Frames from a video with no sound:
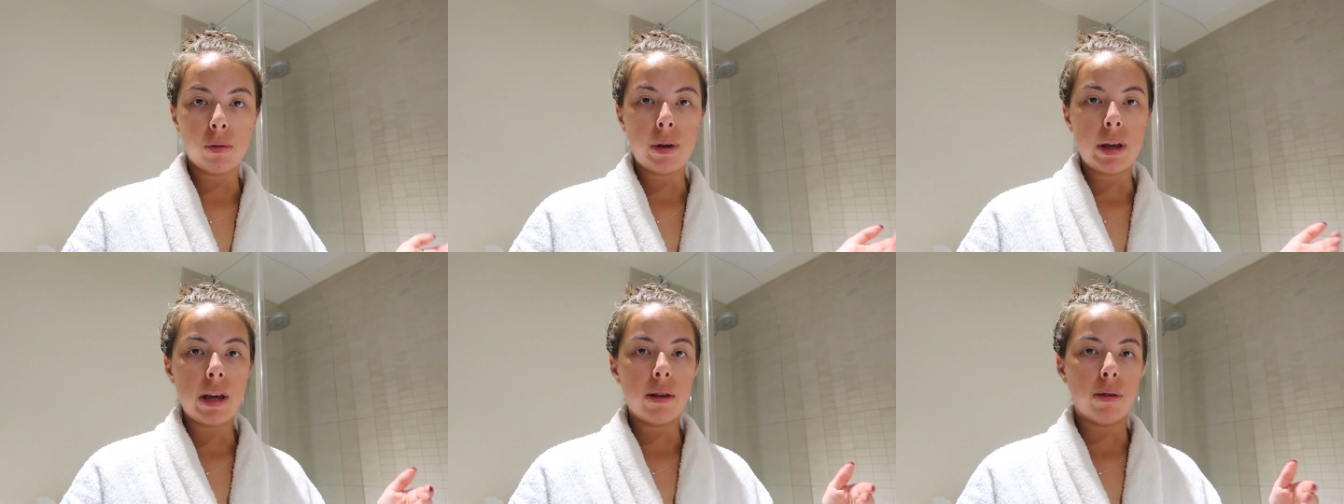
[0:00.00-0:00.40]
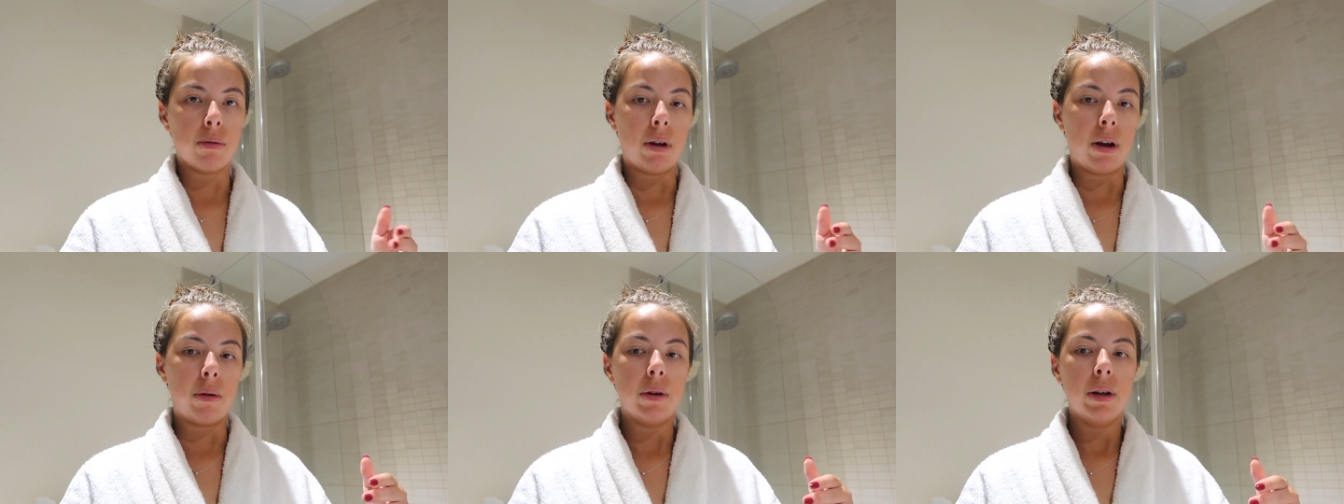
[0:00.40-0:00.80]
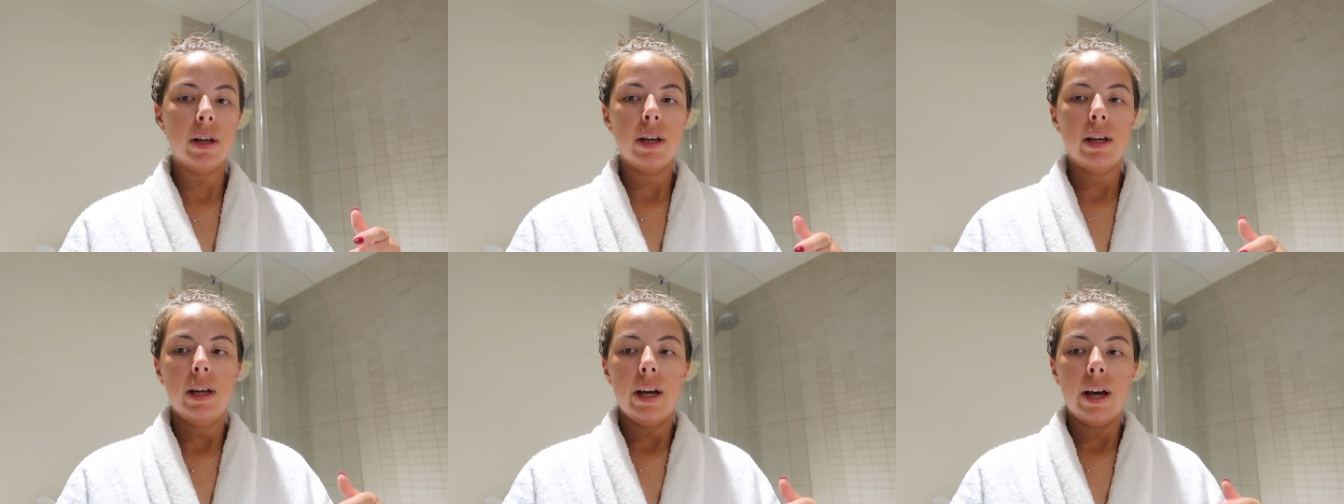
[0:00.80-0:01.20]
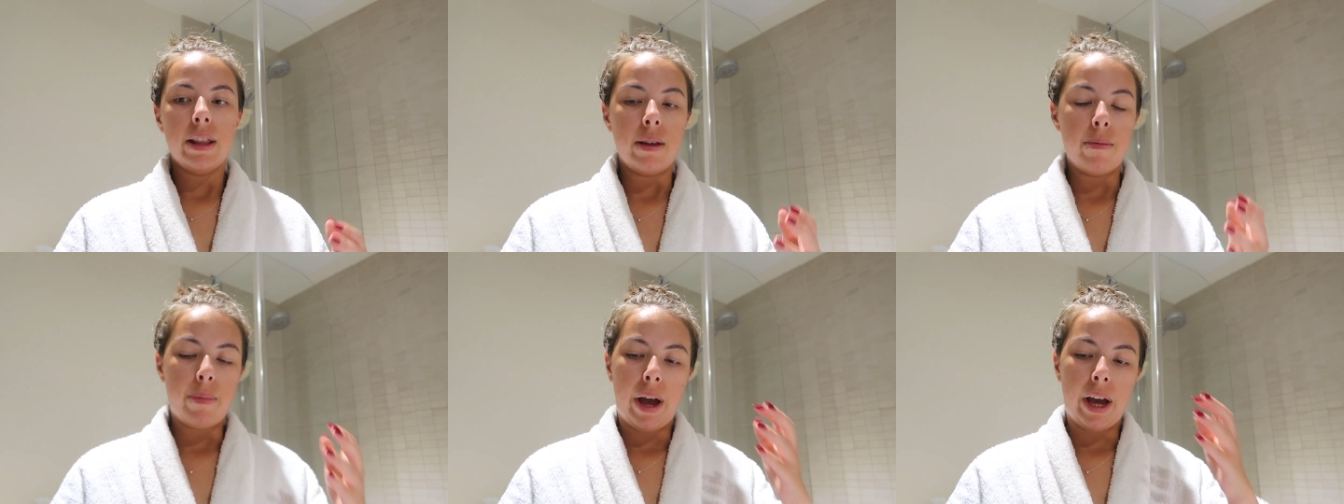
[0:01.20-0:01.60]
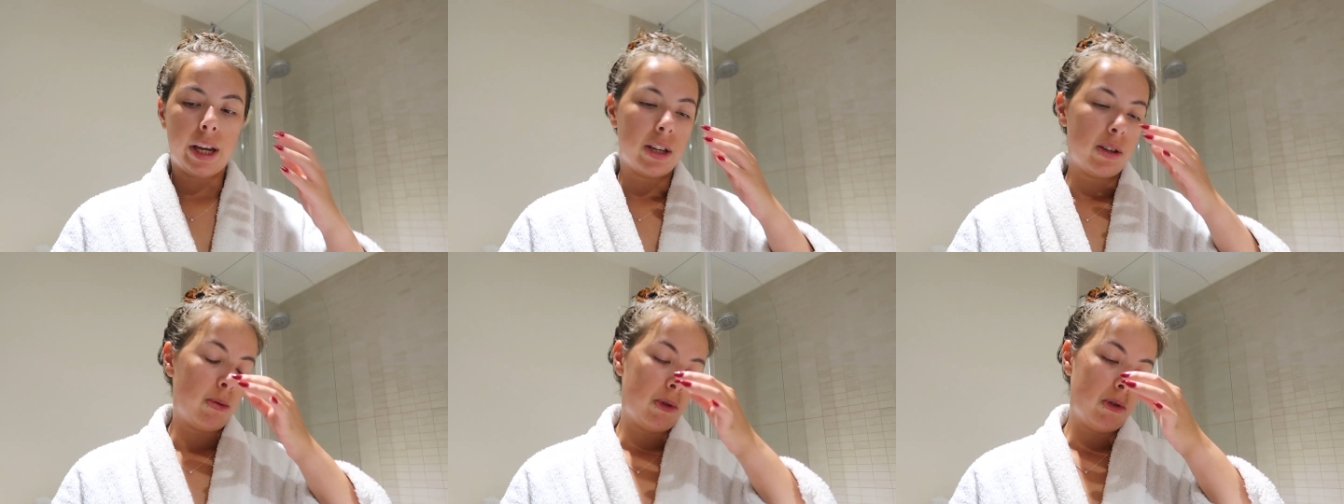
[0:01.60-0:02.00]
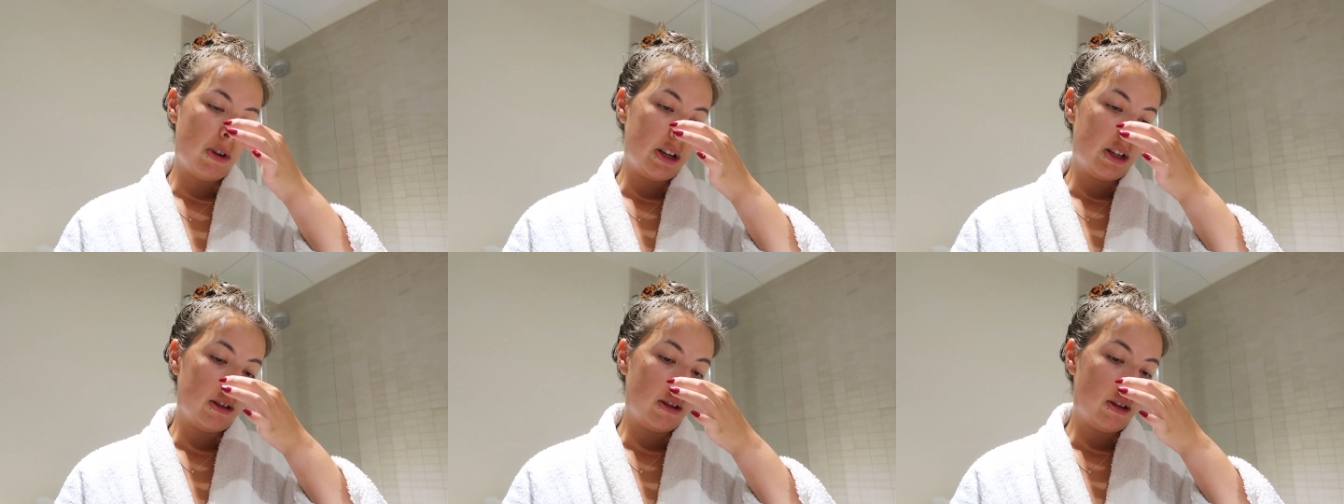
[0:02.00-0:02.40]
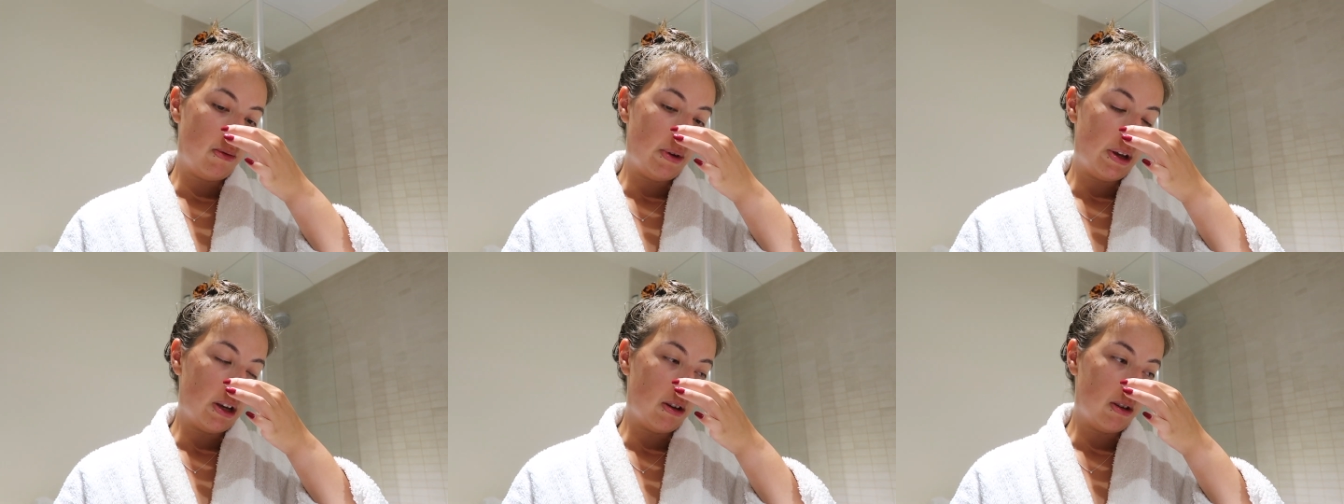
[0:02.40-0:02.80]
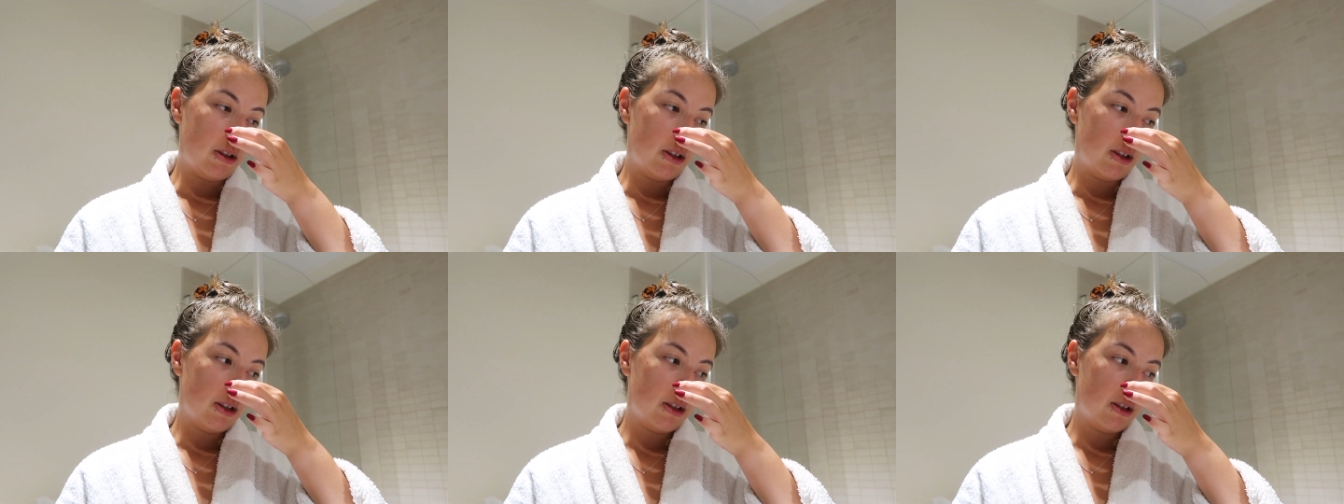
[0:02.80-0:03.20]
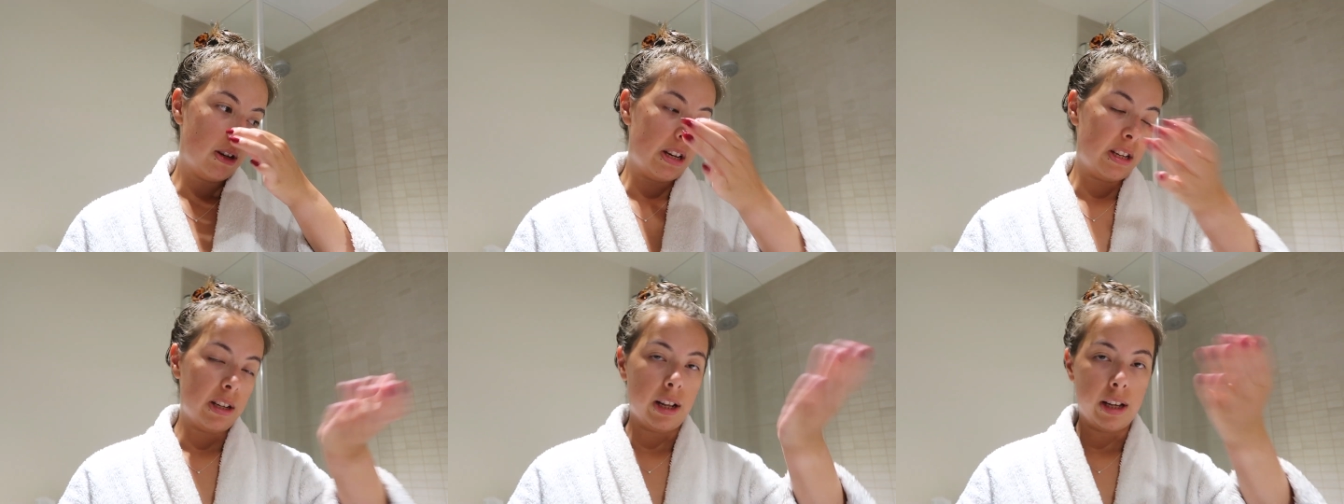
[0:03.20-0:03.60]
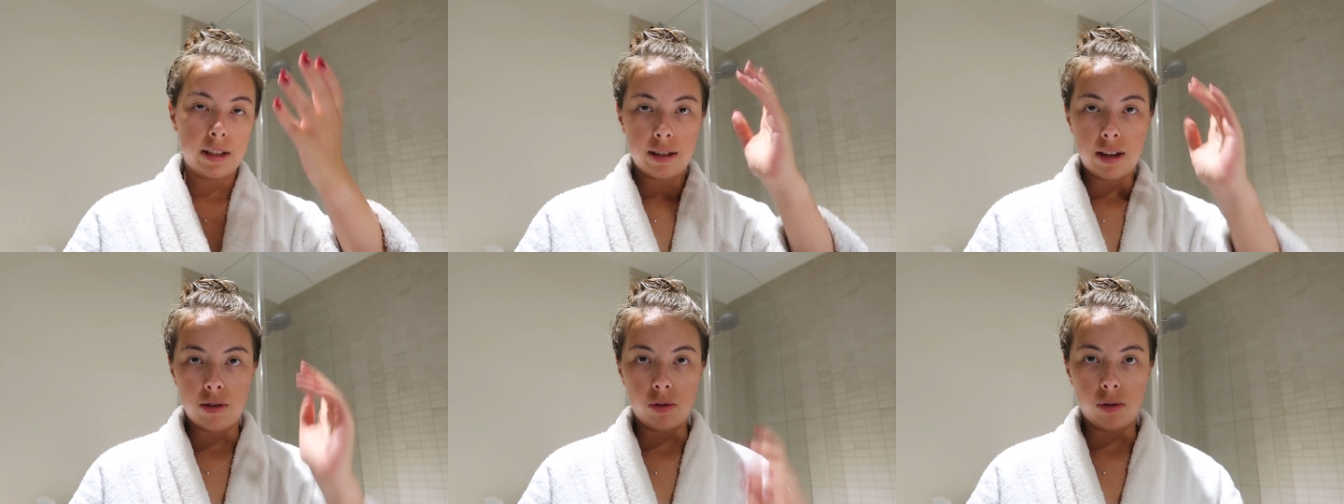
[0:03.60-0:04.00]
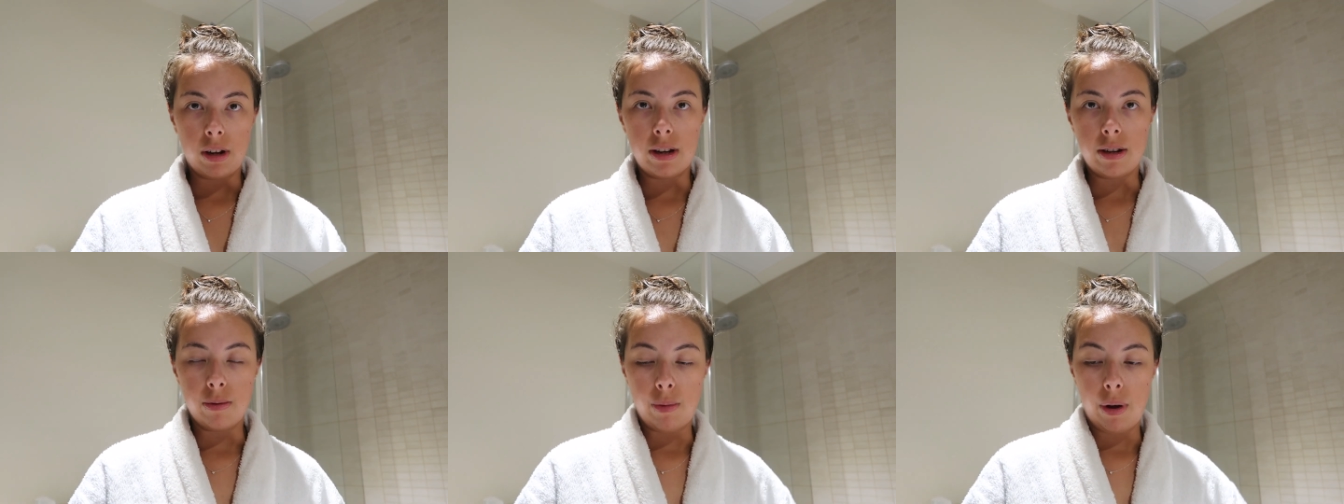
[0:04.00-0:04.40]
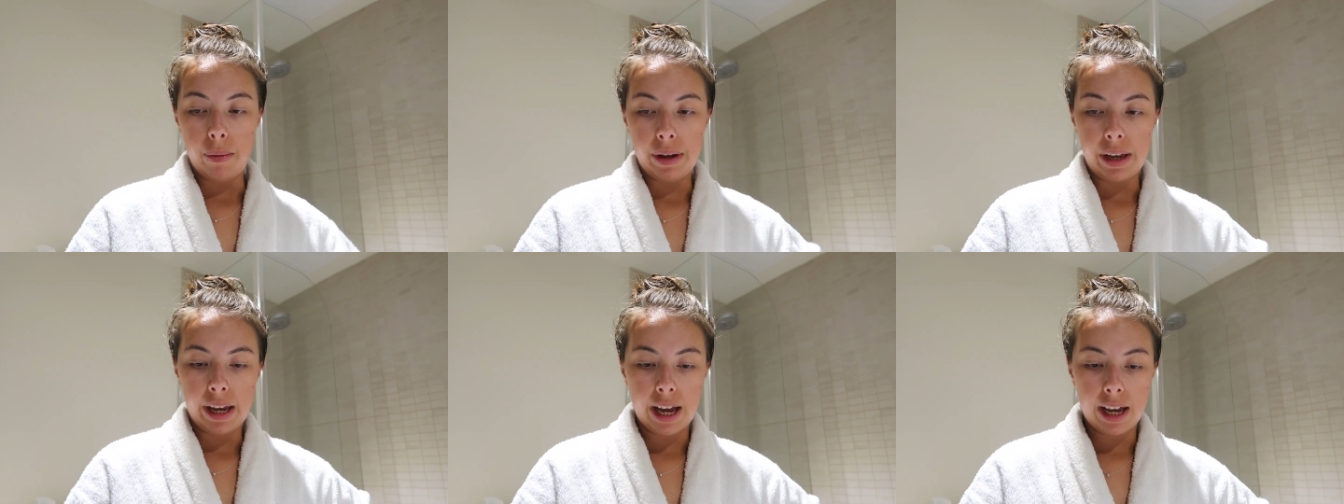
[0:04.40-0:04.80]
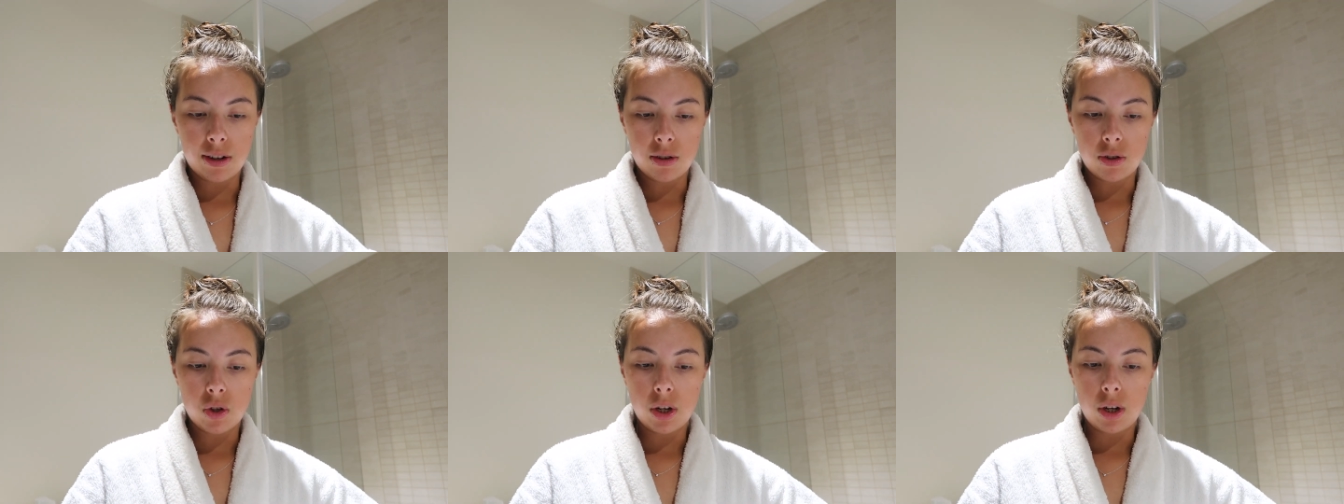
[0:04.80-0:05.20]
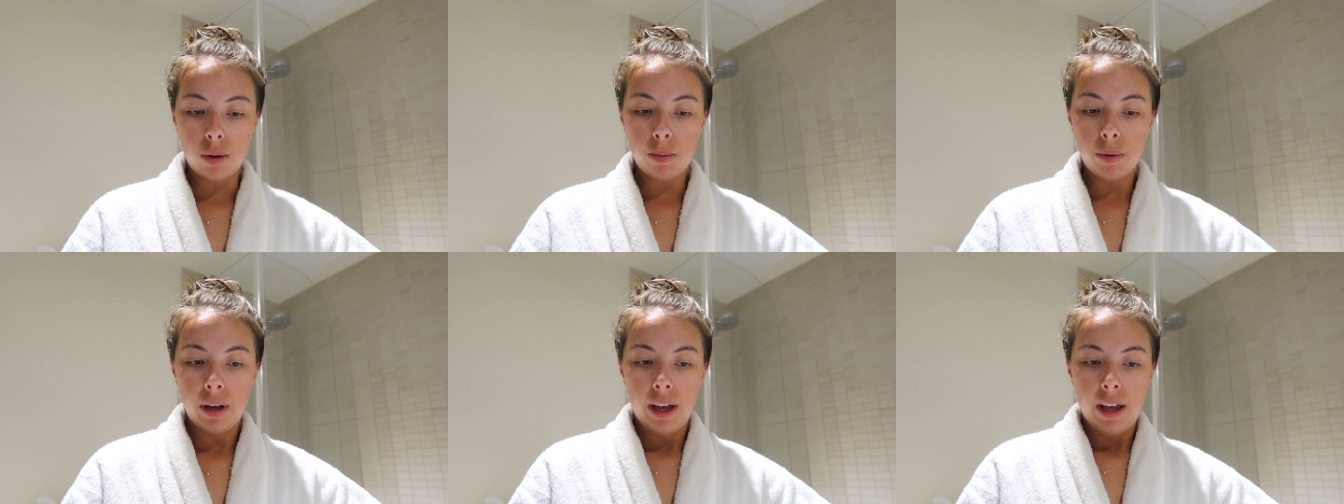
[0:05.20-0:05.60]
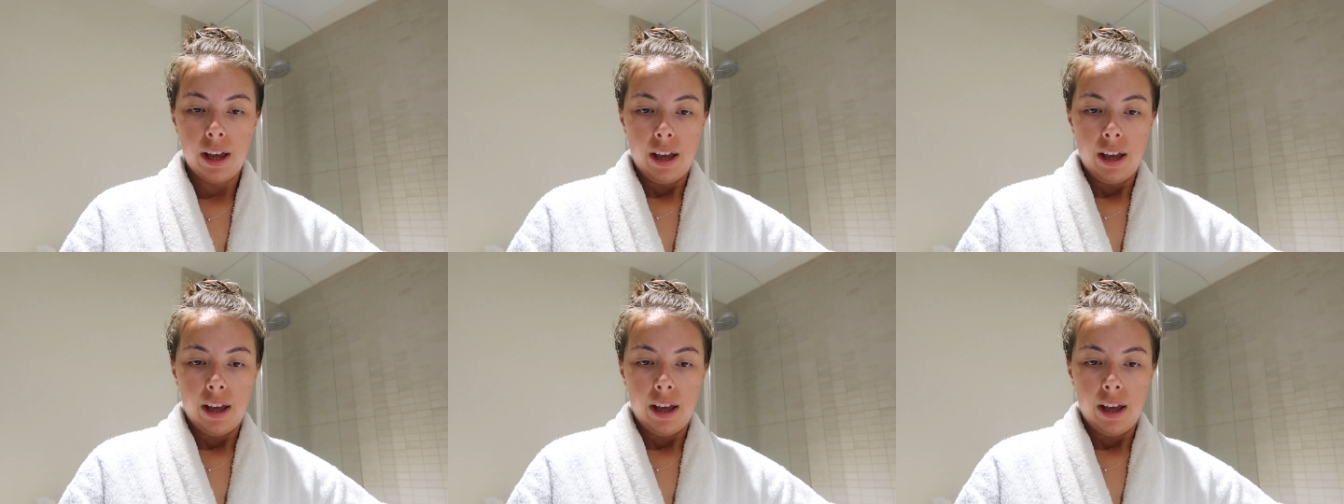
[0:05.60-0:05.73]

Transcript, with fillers: through Heathrow and then back into a train that we could, into like central London where we could catch the tube.